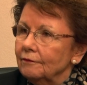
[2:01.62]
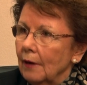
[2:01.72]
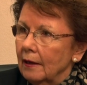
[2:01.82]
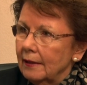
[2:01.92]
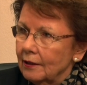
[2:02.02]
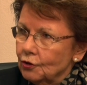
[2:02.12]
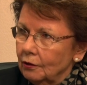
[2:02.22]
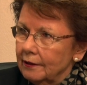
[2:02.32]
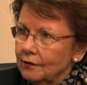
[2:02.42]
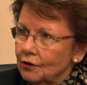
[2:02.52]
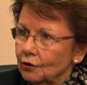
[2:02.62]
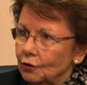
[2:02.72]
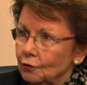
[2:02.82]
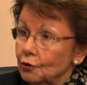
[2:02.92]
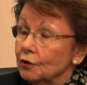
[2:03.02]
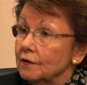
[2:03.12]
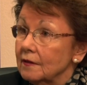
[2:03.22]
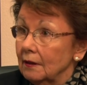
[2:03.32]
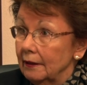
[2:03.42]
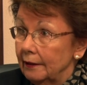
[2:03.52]
financial institutions,
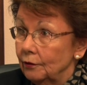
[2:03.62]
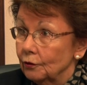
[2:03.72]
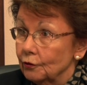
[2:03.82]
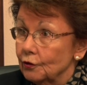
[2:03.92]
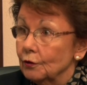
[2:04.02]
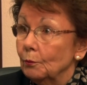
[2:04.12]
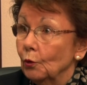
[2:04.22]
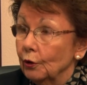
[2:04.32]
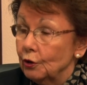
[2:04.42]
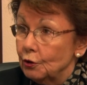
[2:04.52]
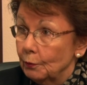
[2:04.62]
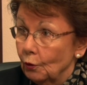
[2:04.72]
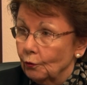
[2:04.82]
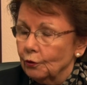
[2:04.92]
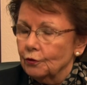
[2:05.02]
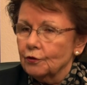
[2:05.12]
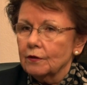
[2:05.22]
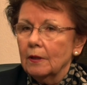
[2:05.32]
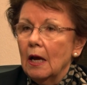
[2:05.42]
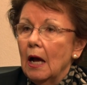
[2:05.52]
the lenders, the mortgage
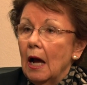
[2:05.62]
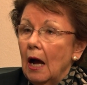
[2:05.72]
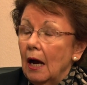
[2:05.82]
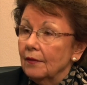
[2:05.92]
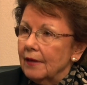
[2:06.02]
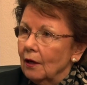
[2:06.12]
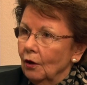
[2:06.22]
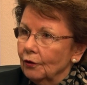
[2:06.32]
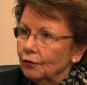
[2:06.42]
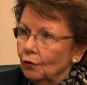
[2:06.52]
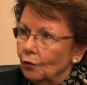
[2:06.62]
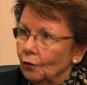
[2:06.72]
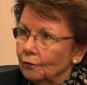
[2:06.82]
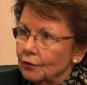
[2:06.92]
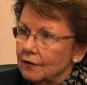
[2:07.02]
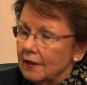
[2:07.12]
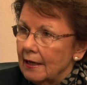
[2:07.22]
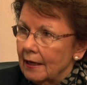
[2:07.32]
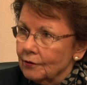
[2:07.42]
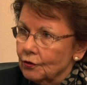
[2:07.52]
brokers. They also
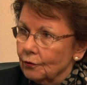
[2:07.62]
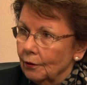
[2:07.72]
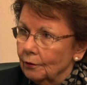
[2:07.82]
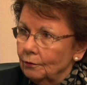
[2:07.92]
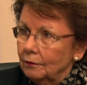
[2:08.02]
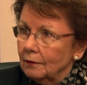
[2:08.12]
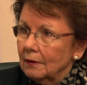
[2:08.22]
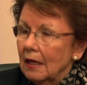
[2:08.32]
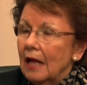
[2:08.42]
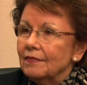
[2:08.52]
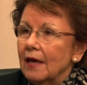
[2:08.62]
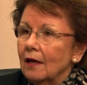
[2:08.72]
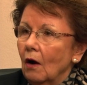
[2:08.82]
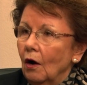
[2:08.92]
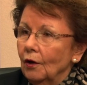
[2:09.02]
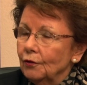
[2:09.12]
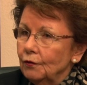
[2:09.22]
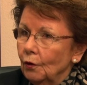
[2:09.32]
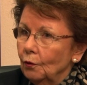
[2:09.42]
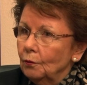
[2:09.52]
oversee escrow. They
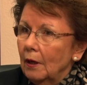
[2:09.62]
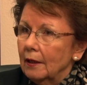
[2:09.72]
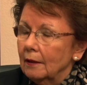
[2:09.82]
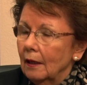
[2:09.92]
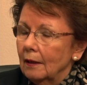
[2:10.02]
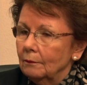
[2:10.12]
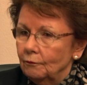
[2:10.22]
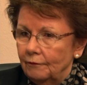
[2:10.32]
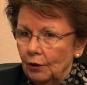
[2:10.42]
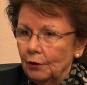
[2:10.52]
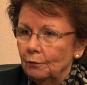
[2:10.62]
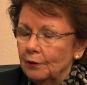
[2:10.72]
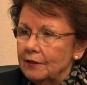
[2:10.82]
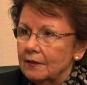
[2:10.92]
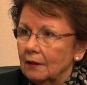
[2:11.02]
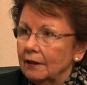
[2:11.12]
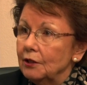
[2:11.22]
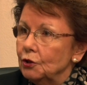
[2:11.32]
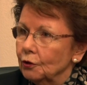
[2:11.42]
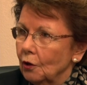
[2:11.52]
also very
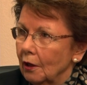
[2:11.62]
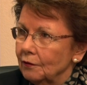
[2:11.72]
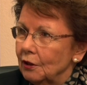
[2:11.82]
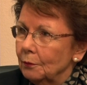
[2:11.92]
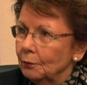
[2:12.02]
recently took on the